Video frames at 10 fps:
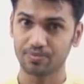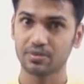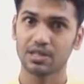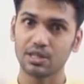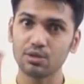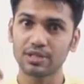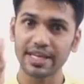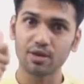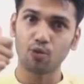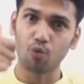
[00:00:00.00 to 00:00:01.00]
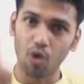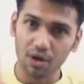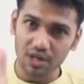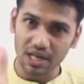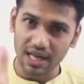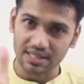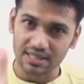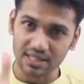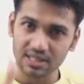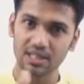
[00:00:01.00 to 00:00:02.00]
You take 1
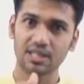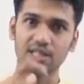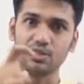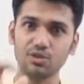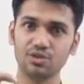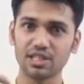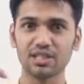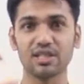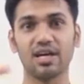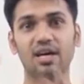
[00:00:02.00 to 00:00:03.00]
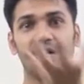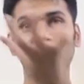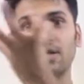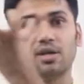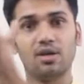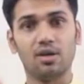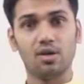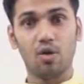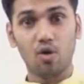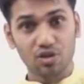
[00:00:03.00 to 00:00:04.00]
classes using the
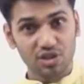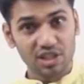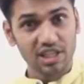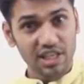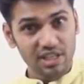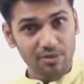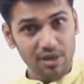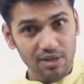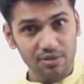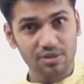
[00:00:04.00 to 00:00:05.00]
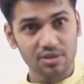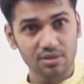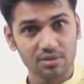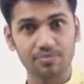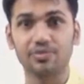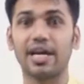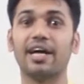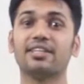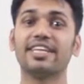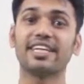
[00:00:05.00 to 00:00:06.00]
auxiliary verbs and
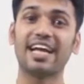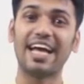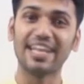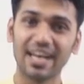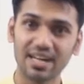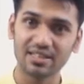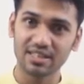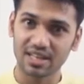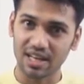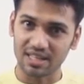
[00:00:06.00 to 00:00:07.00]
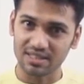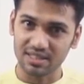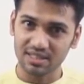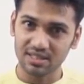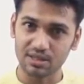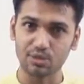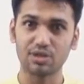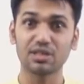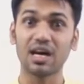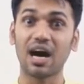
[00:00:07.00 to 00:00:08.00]
take another classes using
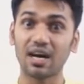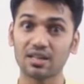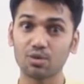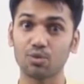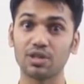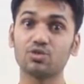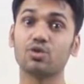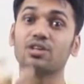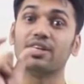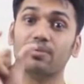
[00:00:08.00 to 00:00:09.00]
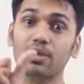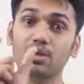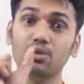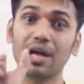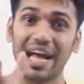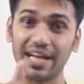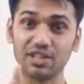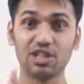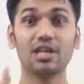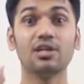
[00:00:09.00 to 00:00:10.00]
the other ways or WH
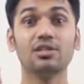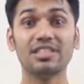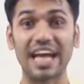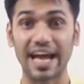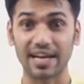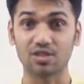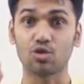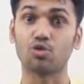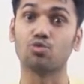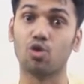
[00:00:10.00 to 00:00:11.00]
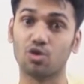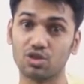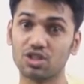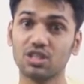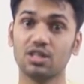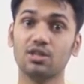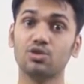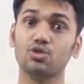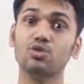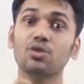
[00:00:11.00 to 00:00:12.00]
tags or words
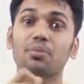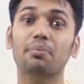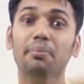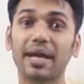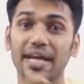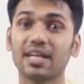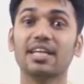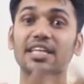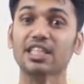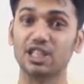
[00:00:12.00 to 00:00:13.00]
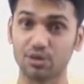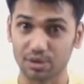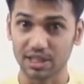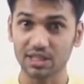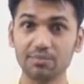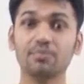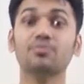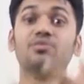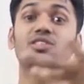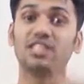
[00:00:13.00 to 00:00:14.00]
to make interrogative
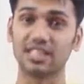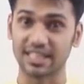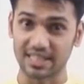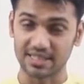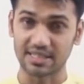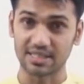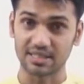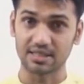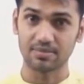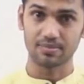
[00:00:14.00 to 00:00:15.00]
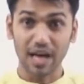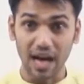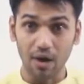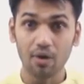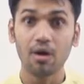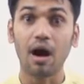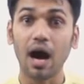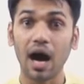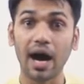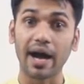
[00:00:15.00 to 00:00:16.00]
sentences. Now
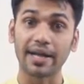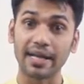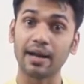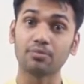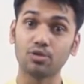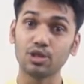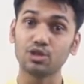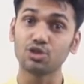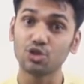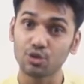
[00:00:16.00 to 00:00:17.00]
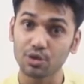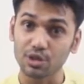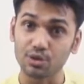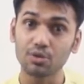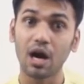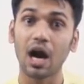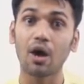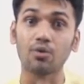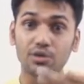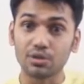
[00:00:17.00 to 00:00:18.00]
I am going to show you how
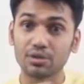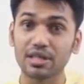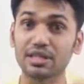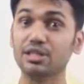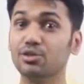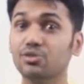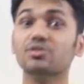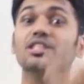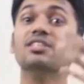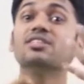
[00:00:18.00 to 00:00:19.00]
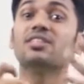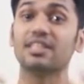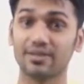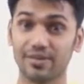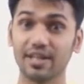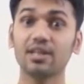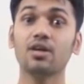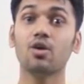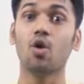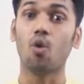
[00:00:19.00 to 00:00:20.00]
you can use these given
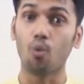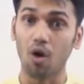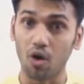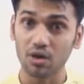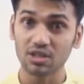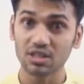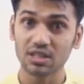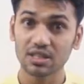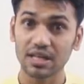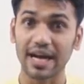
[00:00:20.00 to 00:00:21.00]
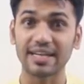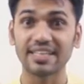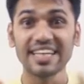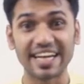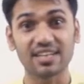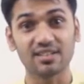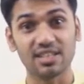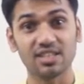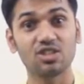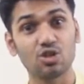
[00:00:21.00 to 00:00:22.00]
words and take these
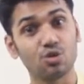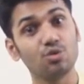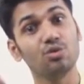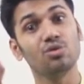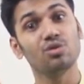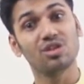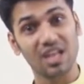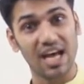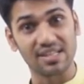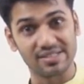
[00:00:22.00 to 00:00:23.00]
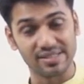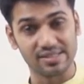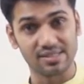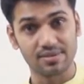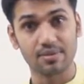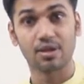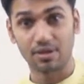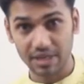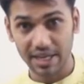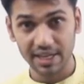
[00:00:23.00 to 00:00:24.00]
2 classes. Okay?